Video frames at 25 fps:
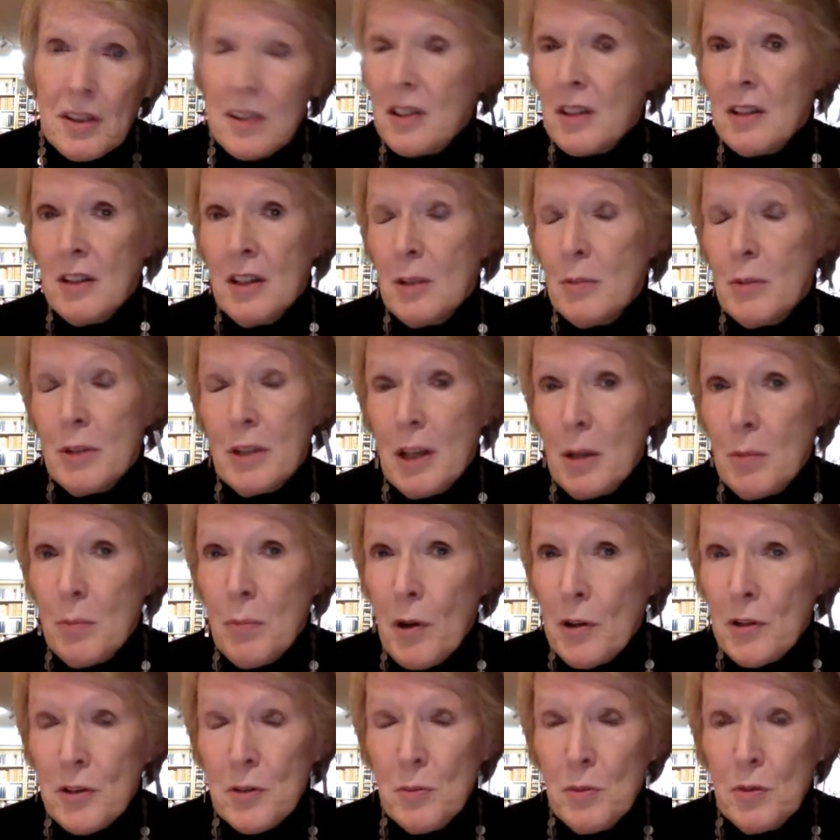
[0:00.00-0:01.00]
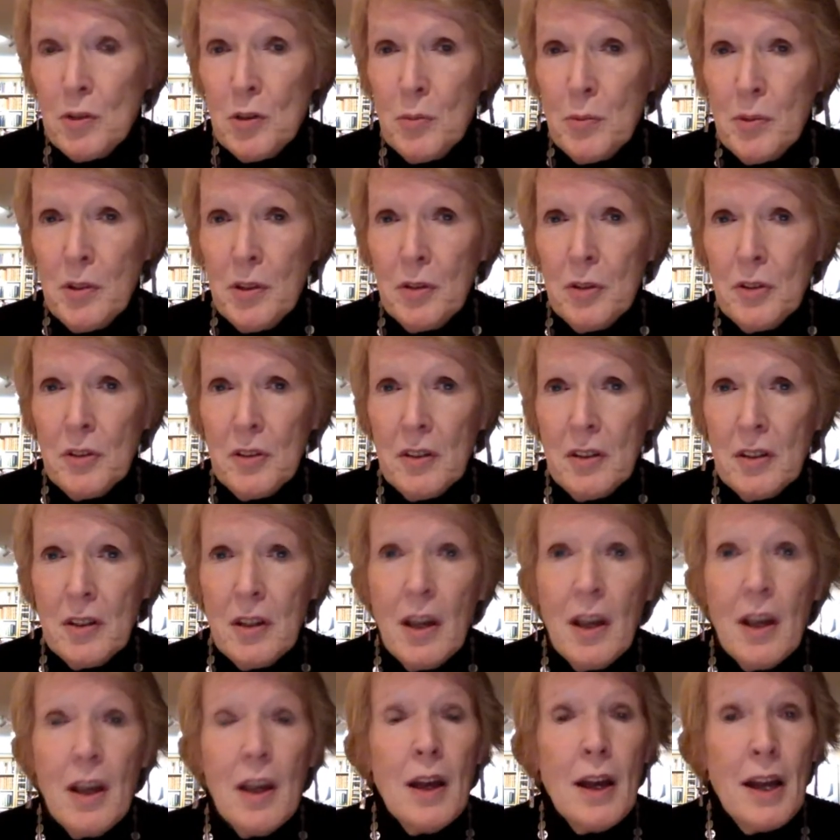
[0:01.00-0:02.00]
It suddenly became possible to produce
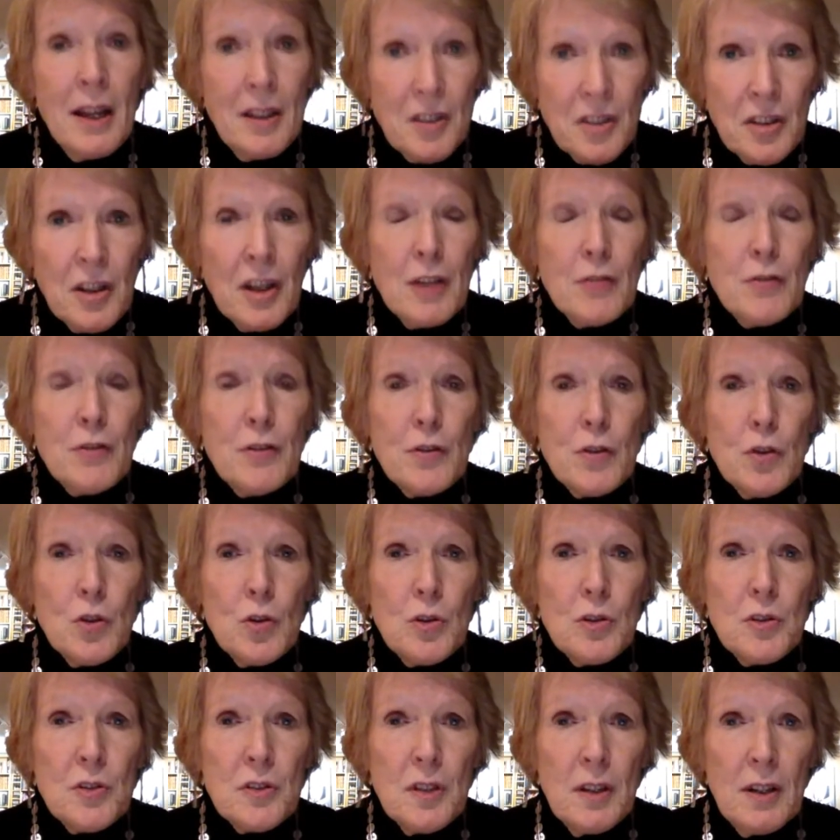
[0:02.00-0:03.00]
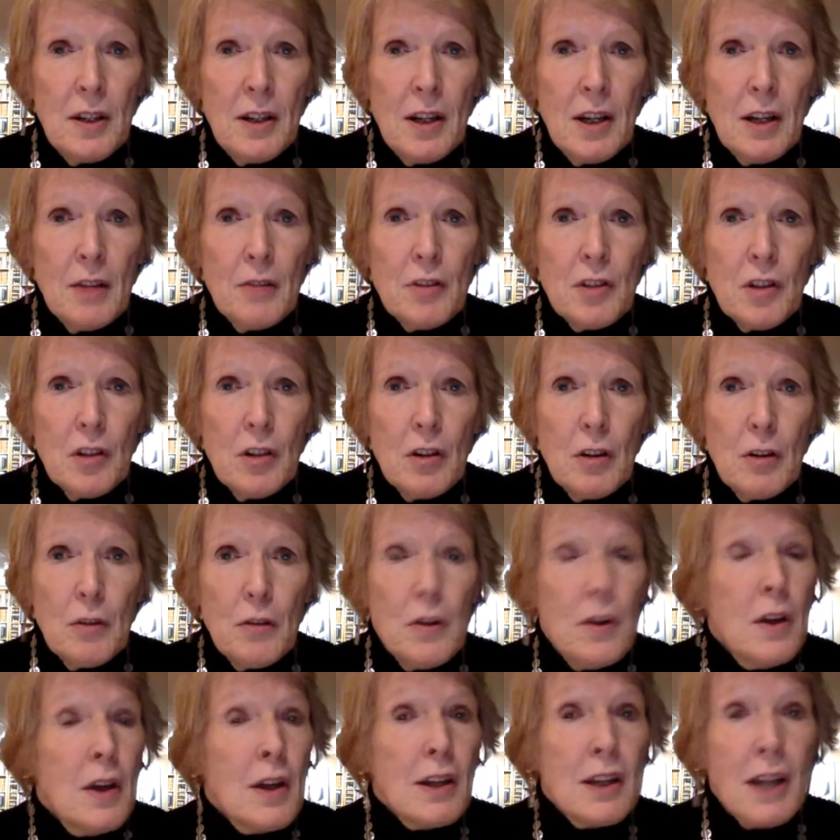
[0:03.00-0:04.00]
it, and saved, of course, the lives
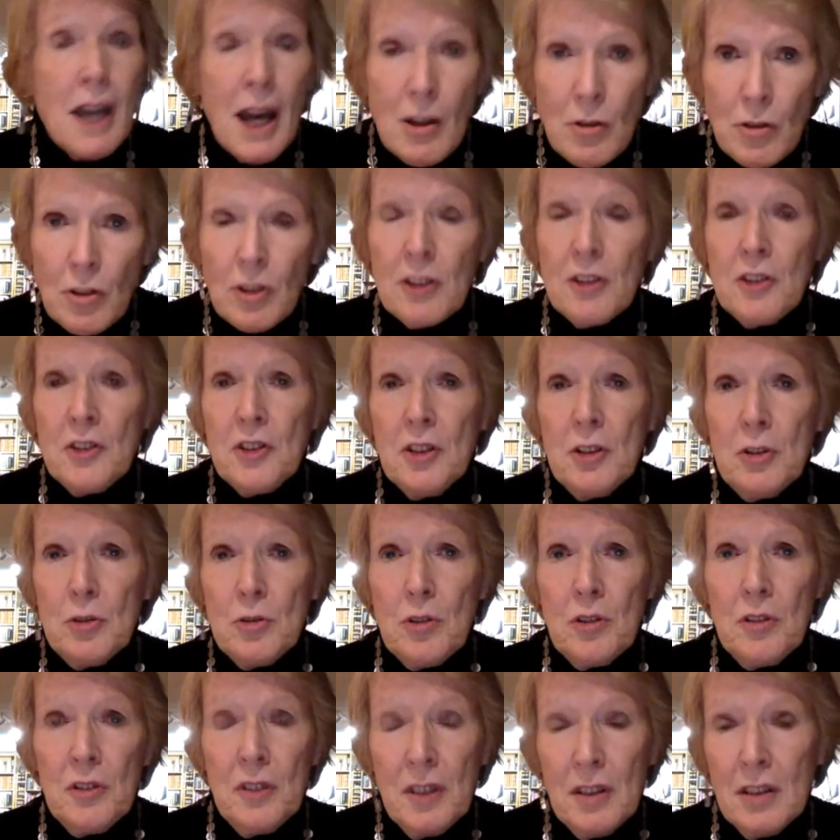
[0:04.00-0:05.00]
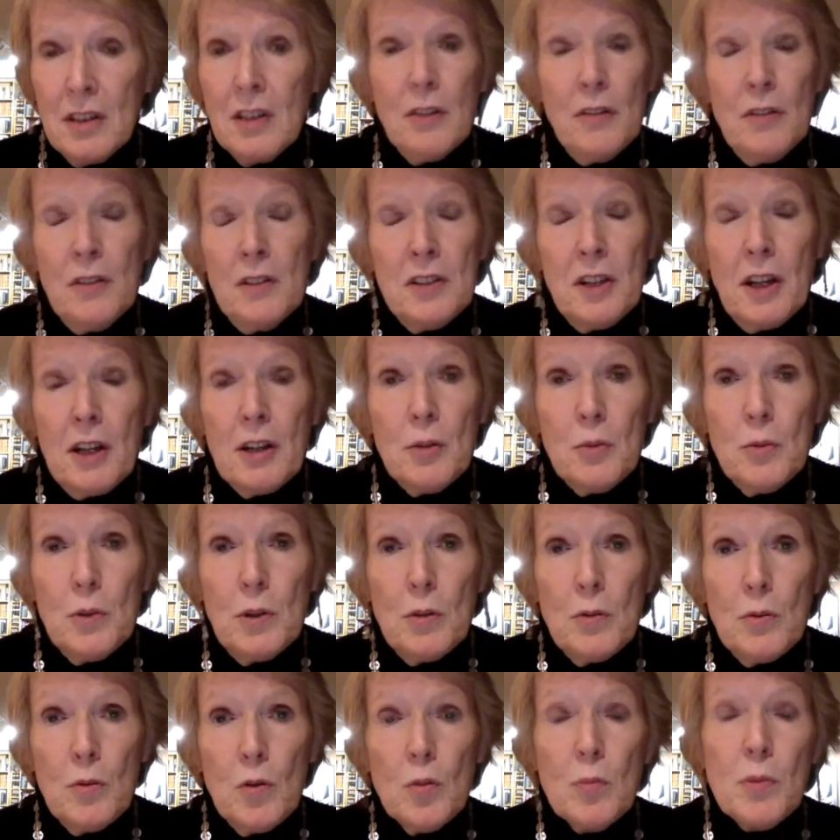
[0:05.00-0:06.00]
of countless soldiers in the Second
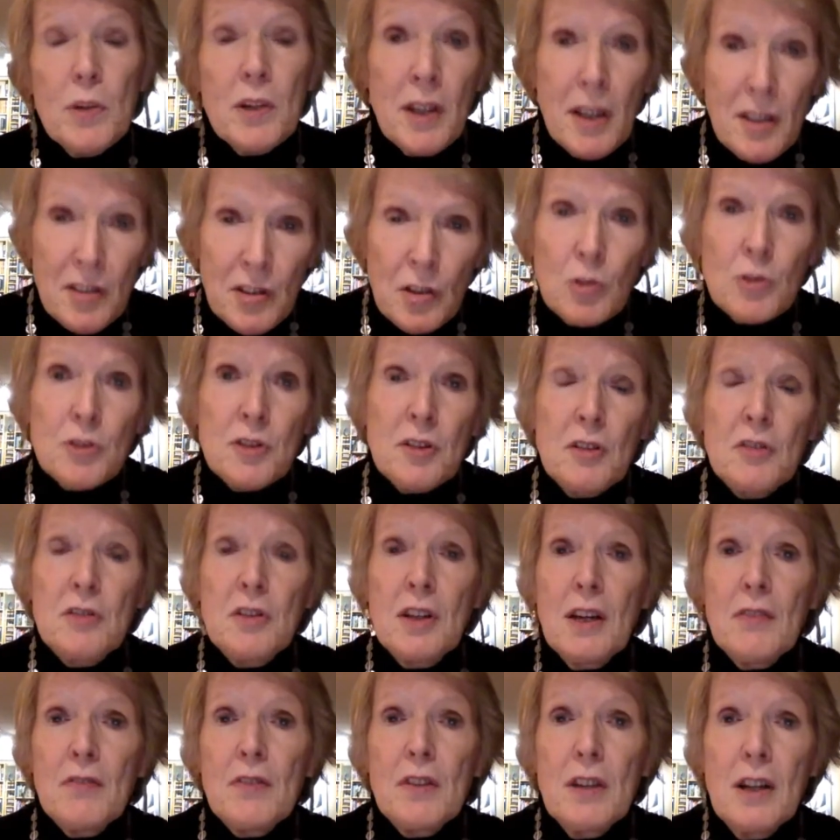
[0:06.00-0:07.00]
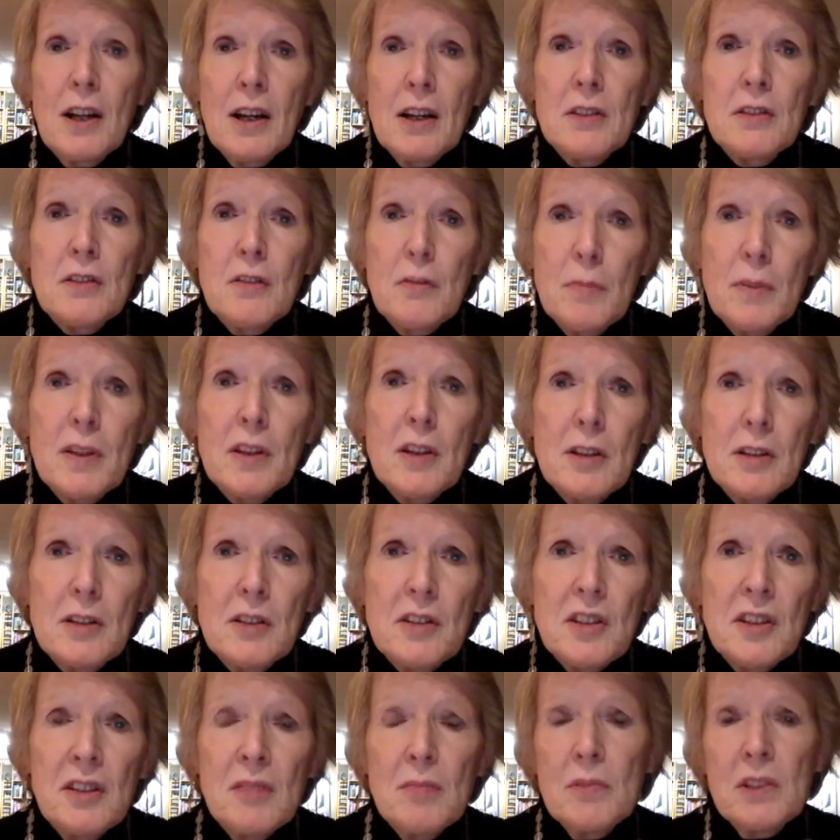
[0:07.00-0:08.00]
World War, but has also saved the lives of
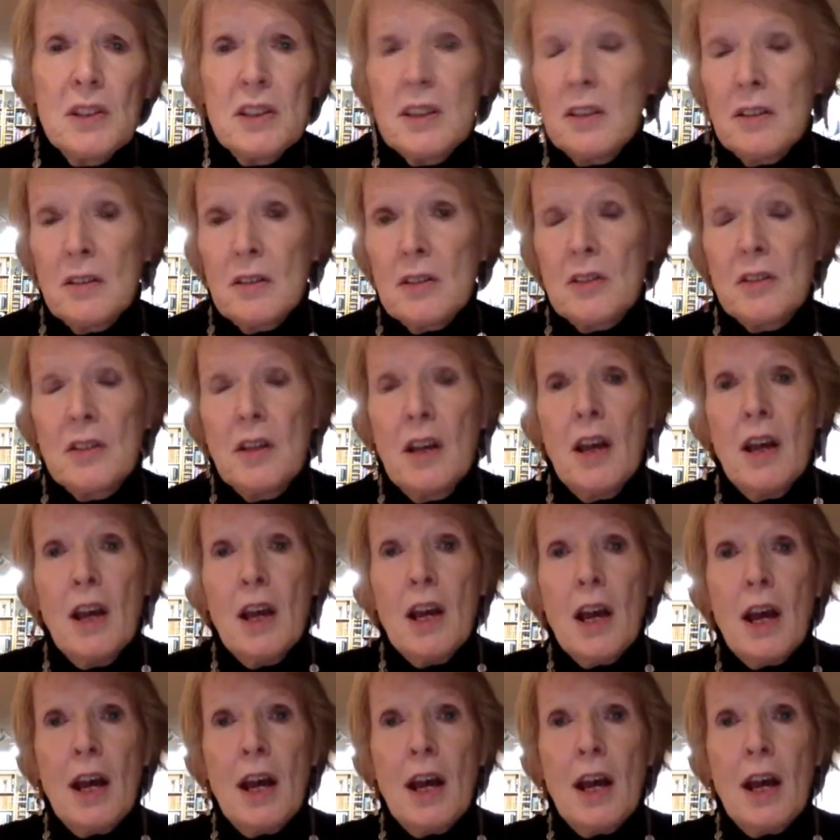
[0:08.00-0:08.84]
millions since.